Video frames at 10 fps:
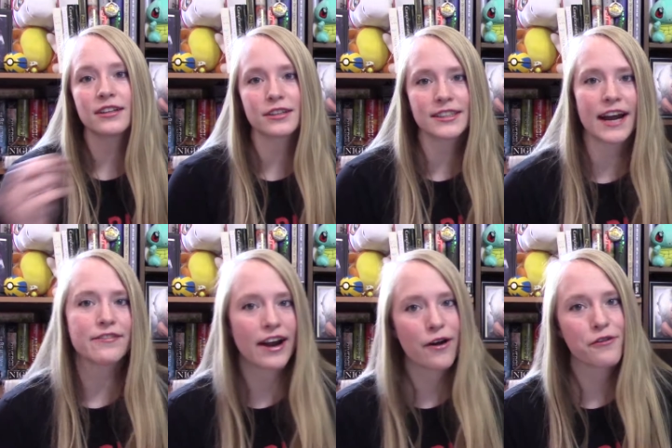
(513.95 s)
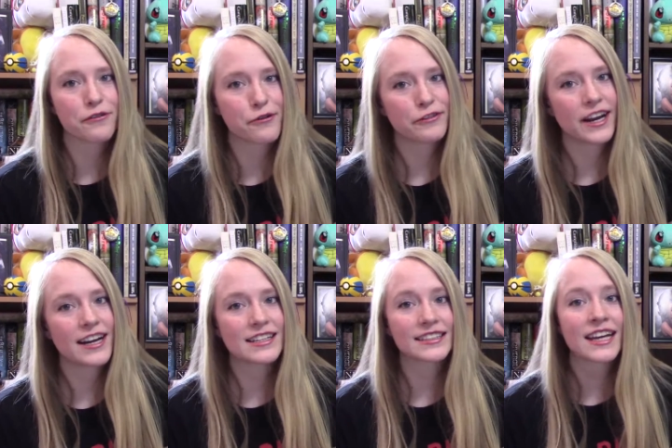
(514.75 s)
or sci-fi over and over
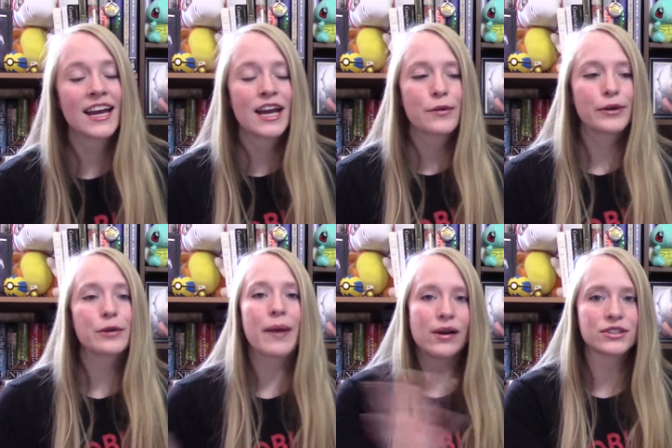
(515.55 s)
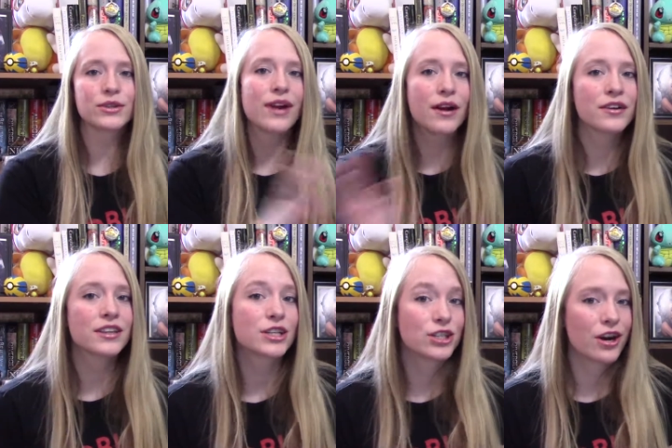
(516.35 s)
again is when you bounce around in
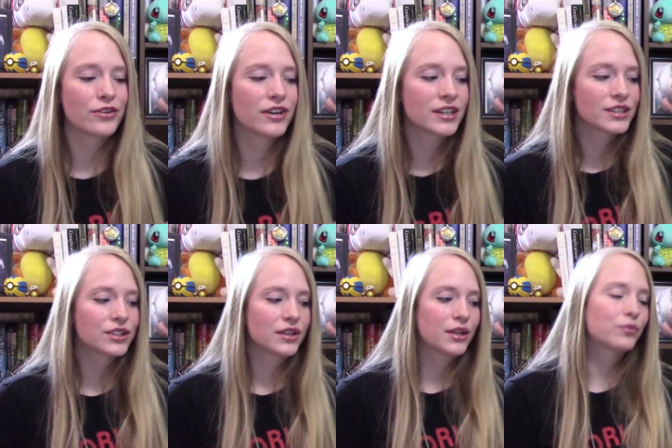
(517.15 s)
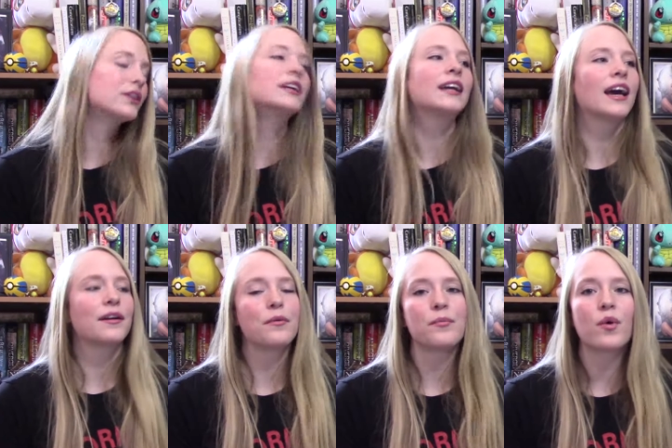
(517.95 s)
the genres you can really
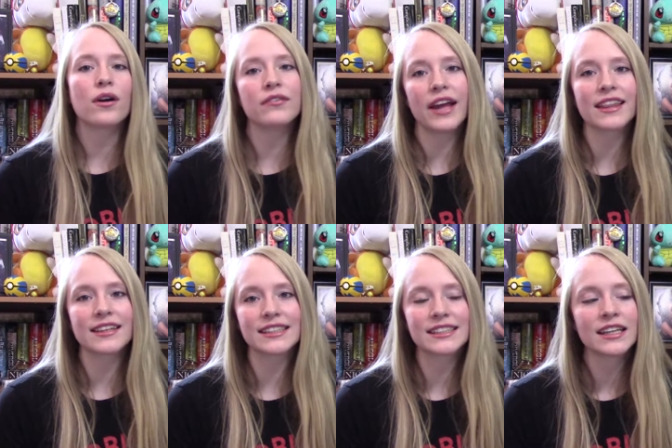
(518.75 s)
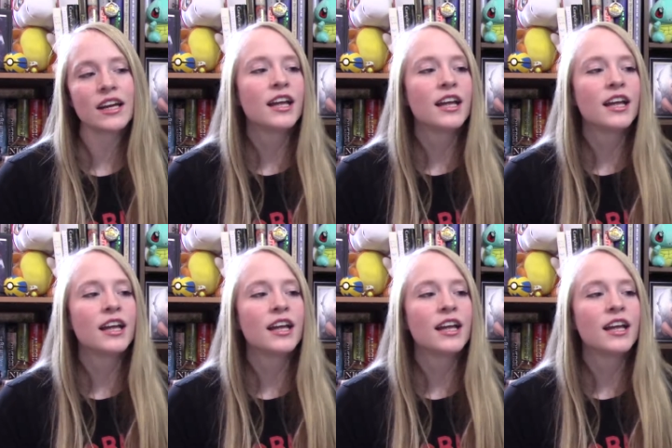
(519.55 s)
get more of like this